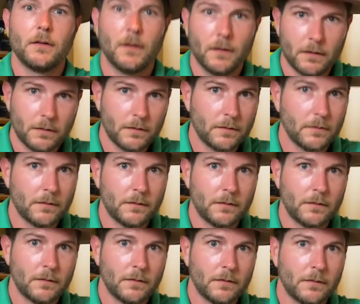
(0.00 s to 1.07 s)

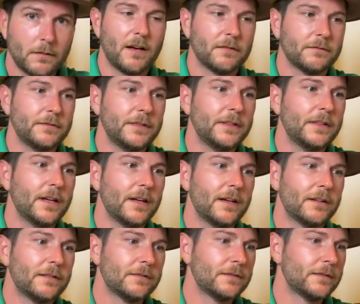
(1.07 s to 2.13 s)
Oh
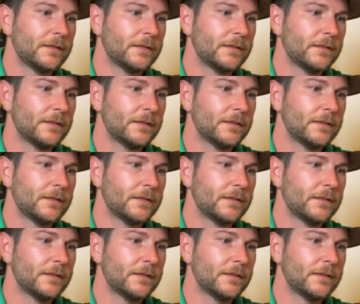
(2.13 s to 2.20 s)
no.